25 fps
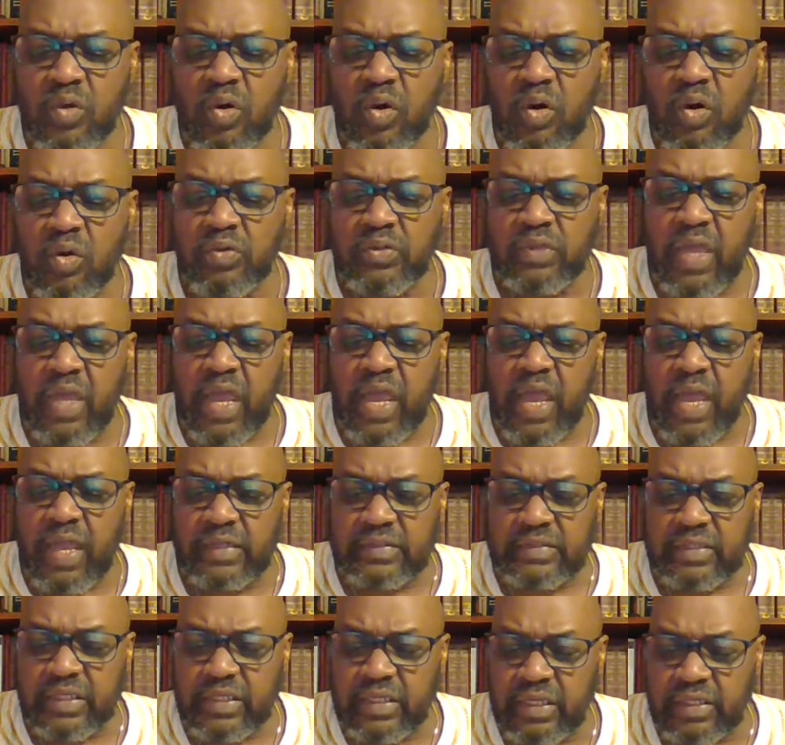Oh,
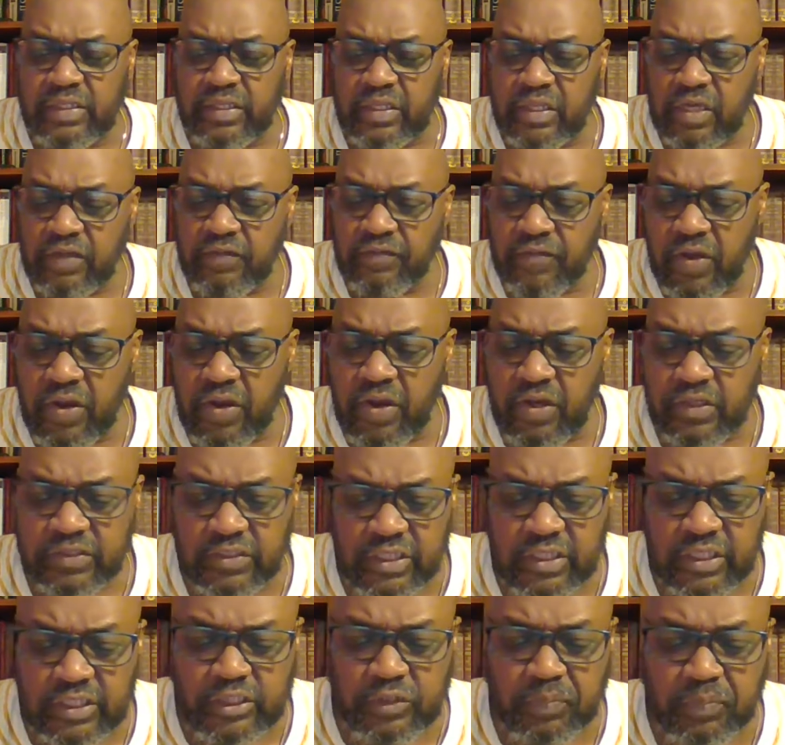yes. And in the
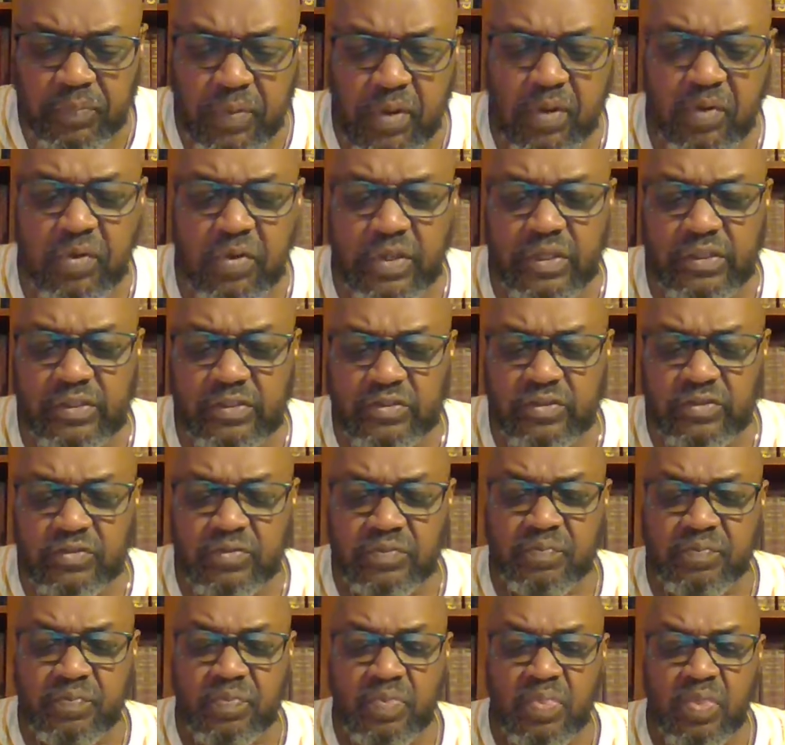conversion experience,
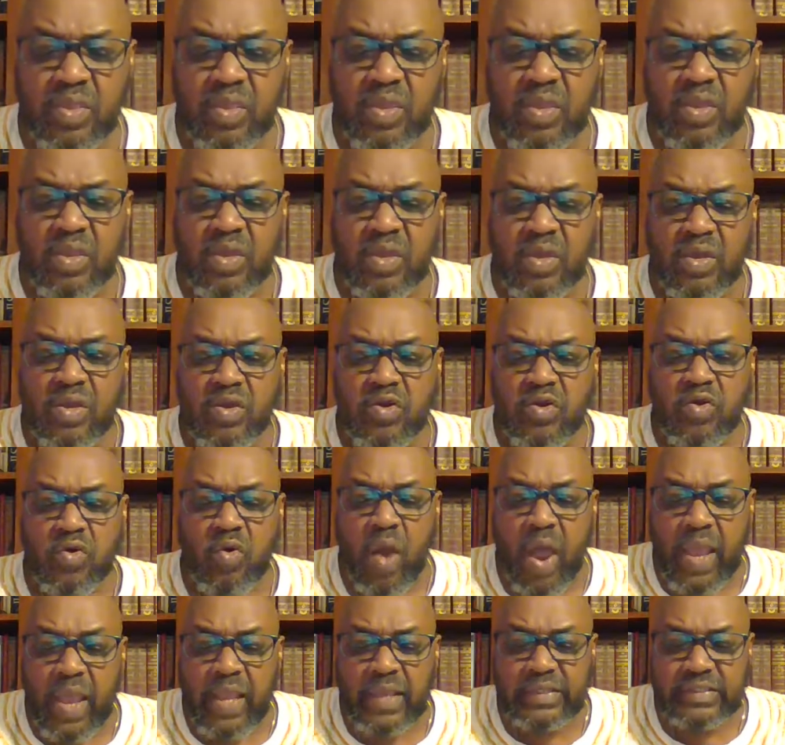
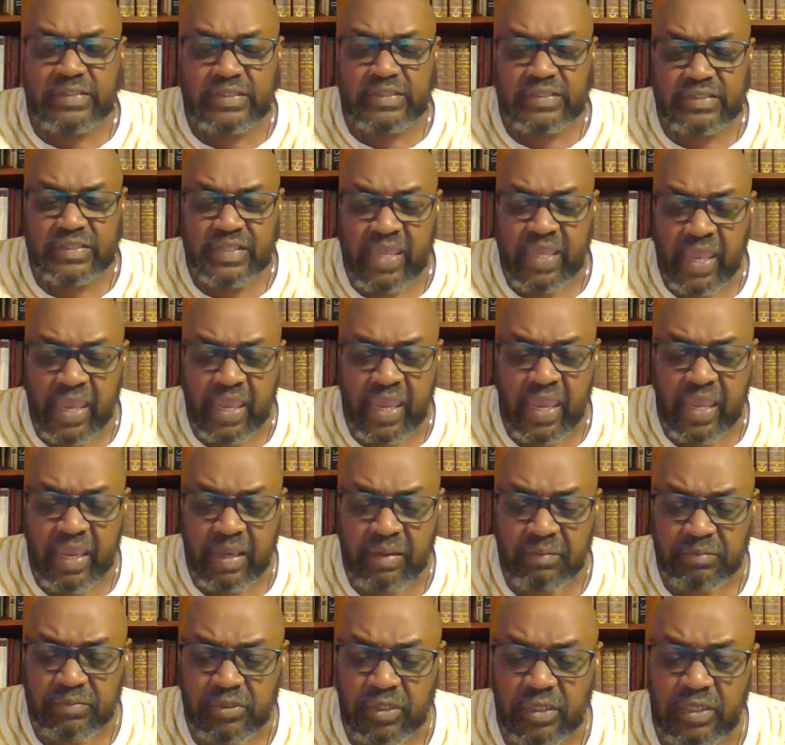Christ
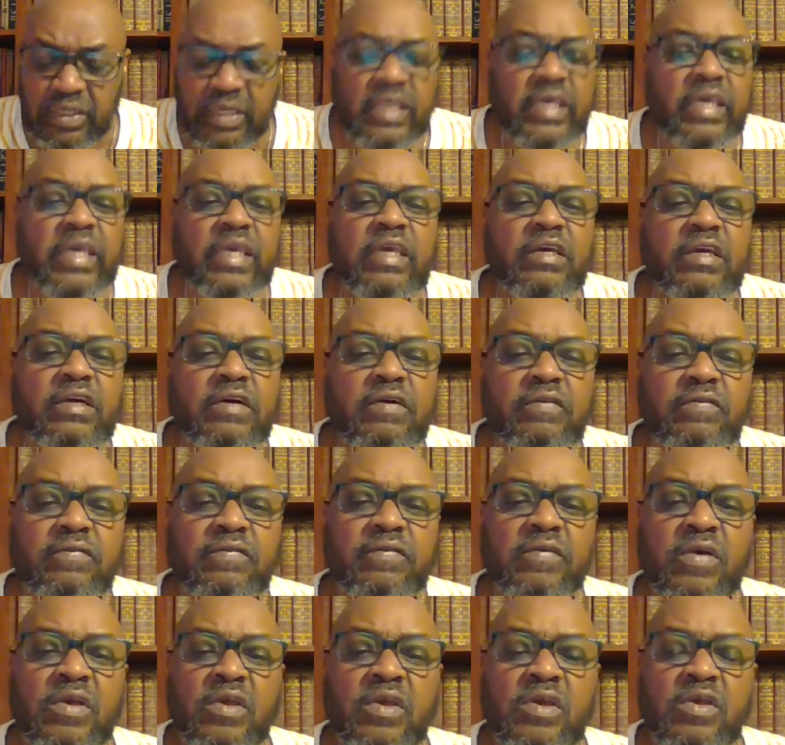came to live
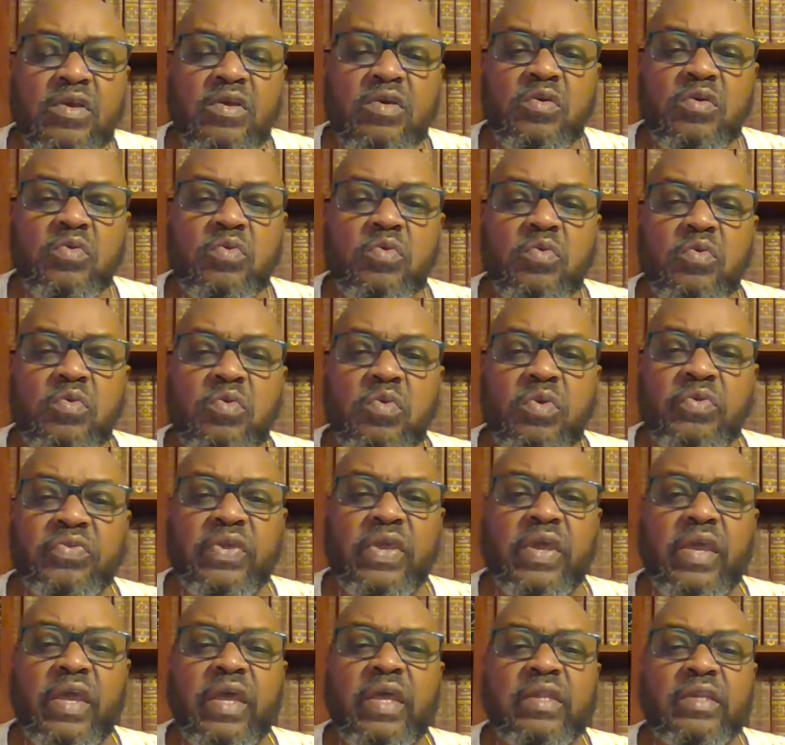
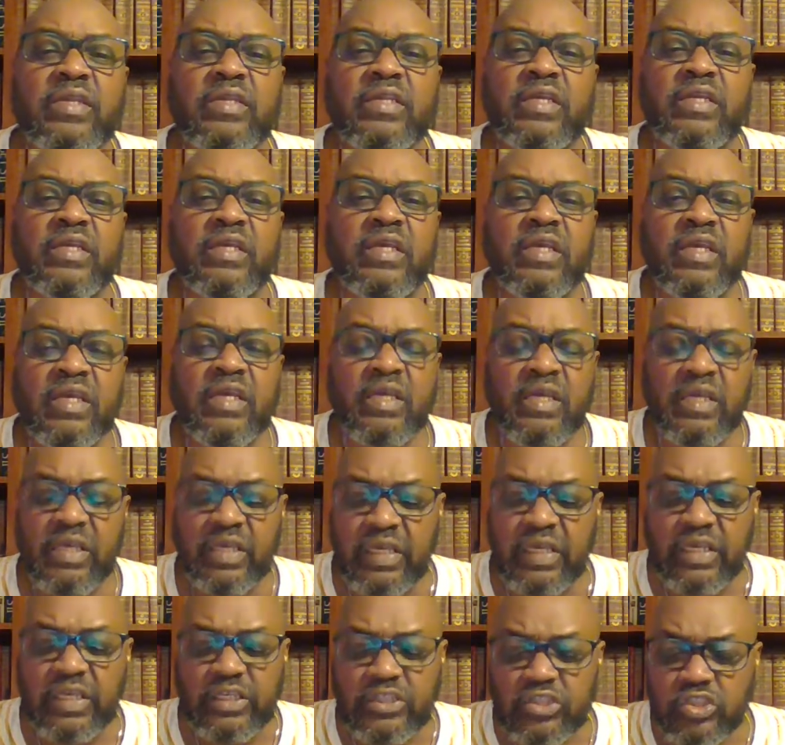within
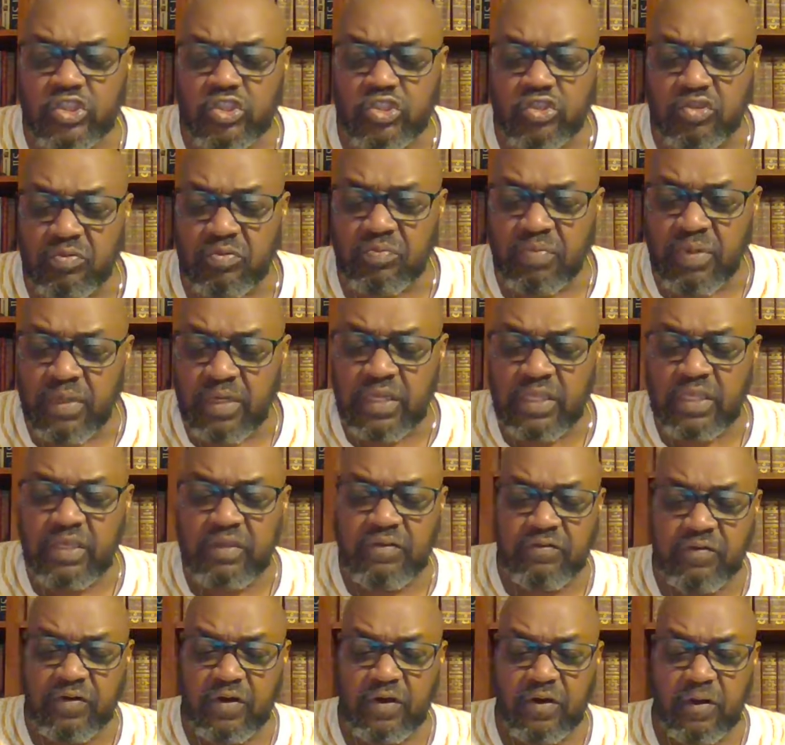each
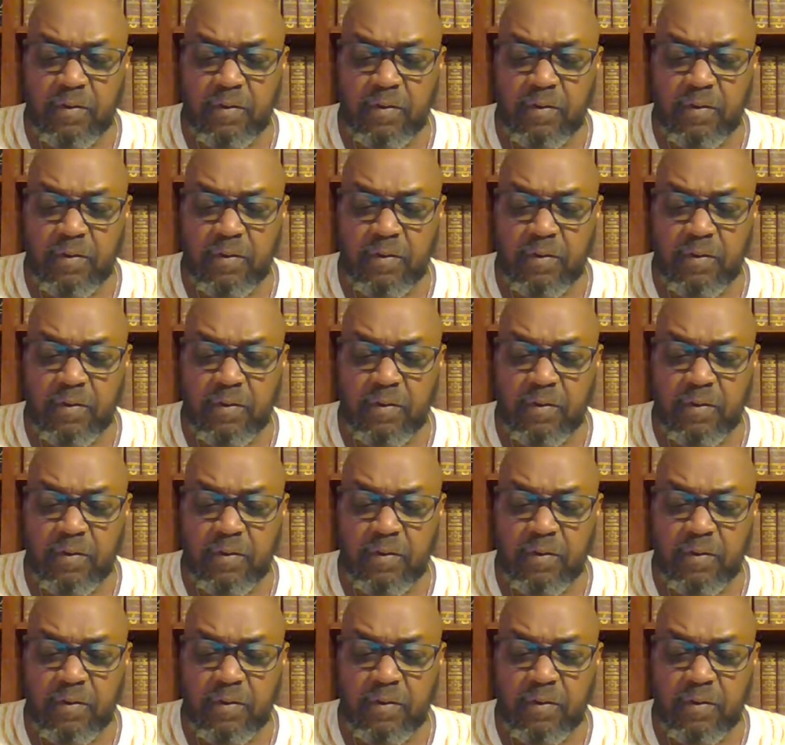believer.